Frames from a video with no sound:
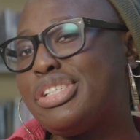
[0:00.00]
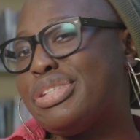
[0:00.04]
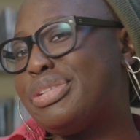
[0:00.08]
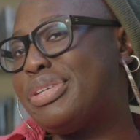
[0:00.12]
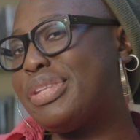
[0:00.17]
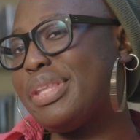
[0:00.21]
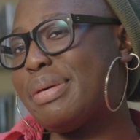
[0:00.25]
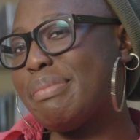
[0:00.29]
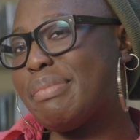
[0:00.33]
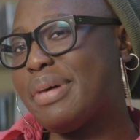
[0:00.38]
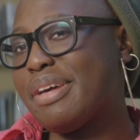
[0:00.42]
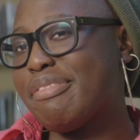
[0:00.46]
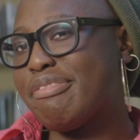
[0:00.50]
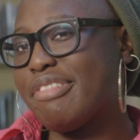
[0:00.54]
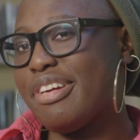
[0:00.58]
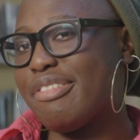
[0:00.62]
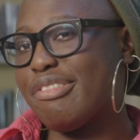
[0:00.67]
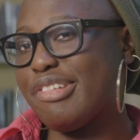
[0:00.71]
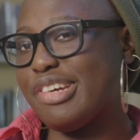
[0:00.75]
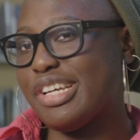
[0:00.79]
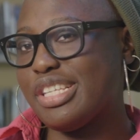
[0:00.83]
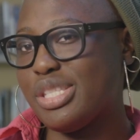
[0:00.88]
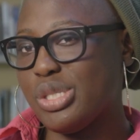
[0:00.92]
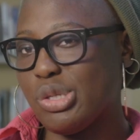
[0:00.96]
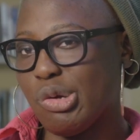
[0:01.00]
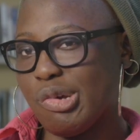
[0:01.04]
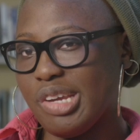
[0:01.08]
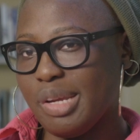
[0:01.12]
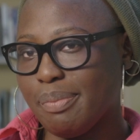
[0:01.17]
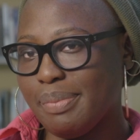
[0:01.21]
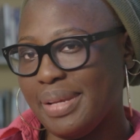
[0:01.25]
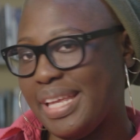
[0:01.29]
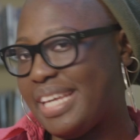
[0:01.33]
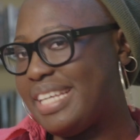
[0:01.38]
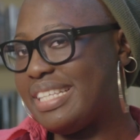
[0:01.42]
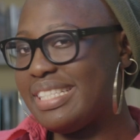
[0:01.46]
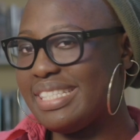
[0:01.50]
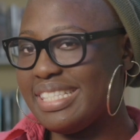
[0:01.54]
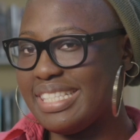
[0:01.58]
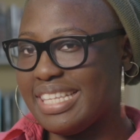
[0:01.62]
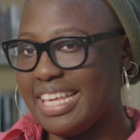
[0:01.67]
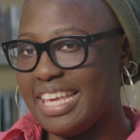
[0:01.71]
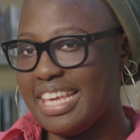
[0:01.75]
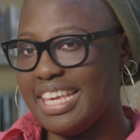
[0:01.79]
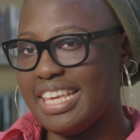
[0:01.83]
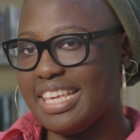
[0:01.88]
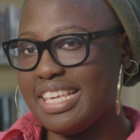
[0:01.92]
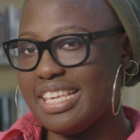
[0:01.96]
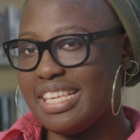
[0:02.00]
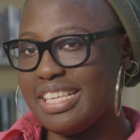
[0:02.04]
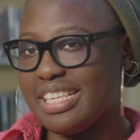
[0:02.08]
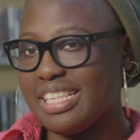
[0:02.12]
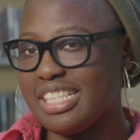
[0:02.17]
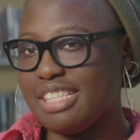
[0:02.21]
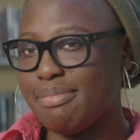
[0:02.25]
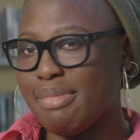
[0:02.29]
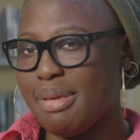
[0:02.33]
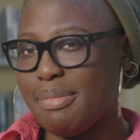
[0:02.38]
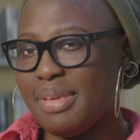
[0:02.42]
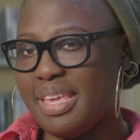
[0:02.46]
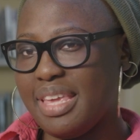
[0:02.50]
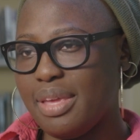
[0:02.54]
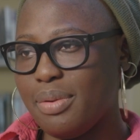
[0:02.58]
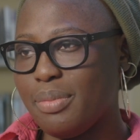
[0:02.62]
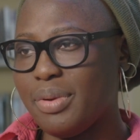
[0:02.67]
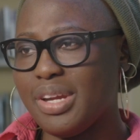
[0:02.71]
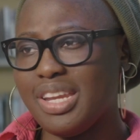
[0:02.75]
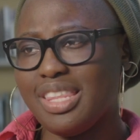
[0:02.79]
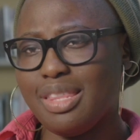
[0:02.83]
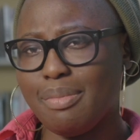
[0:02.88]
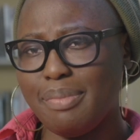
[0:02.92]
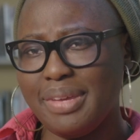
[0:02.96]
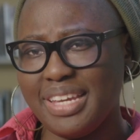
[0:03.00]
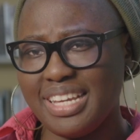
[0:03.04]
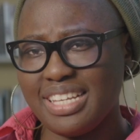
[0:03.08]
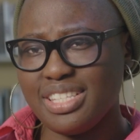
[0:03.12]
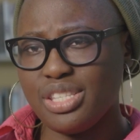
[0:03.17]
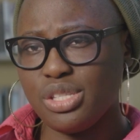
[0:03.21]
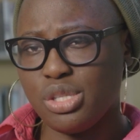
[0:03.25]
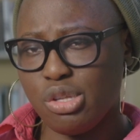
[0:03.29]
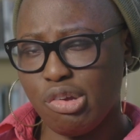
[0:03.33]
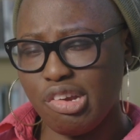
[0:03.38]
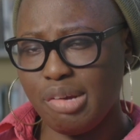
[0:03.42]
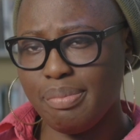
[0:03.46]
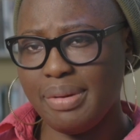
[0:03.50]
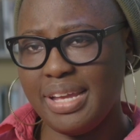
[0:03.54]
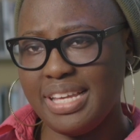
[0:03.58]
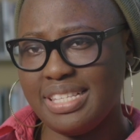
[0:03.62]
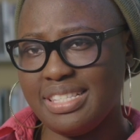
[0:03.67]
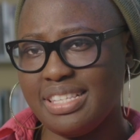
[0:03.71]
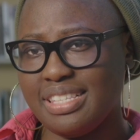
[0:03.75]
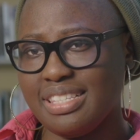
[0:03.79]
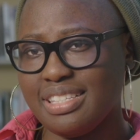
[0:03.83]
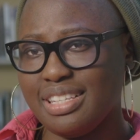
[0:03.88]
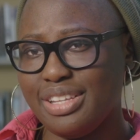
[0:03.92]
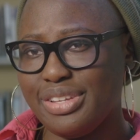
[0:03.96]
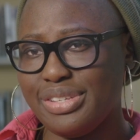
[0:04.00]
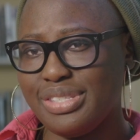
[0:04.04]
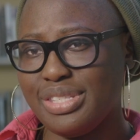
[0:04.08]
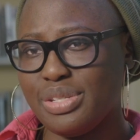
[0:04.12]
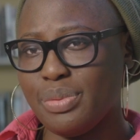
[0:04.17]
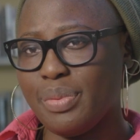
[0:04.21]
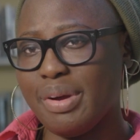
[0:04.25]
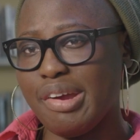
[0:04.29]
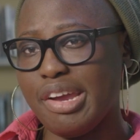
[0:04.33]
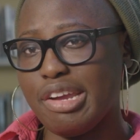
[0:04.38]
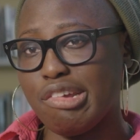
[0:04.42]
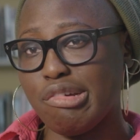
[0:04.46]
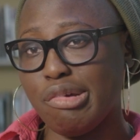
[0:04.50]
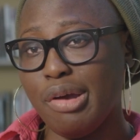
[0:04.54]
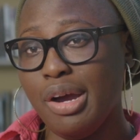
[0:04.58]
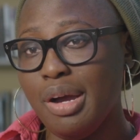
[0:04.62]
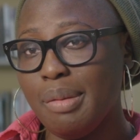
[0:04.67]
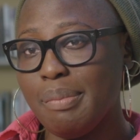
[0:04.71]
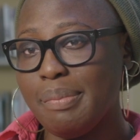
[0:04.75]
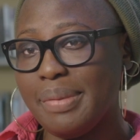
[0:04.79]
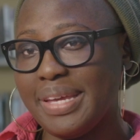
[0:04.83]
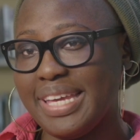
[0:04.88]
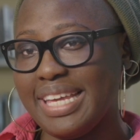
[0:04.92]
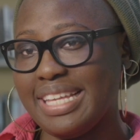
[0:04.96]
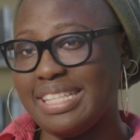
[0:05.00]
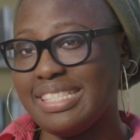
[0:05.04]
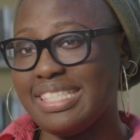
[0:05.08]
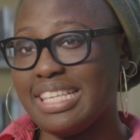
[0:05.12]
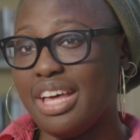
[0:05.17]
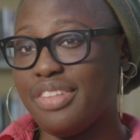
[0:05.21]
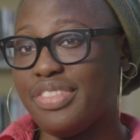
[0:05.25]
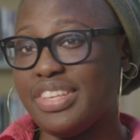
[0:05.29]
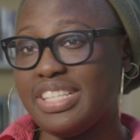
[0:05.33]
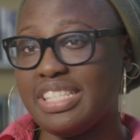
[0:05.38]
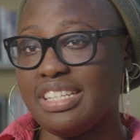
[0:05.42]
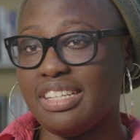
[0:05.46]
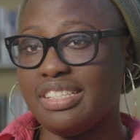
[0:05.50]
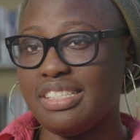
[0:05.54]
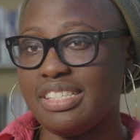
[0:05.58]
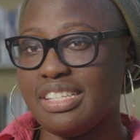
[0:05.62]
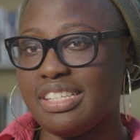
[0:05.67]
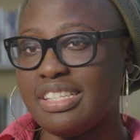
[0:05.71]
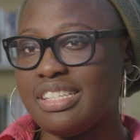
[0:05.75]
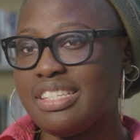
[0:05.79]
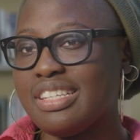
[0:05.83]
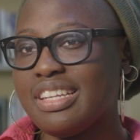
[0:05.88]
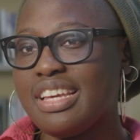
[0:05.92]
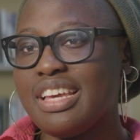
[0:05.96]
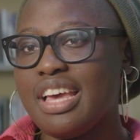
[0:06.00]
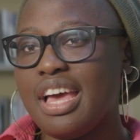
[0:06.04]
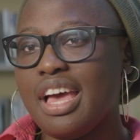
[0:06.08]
sure that my favourite historic place is maybe one of the biggest historic places close to where I grew up in southeast London.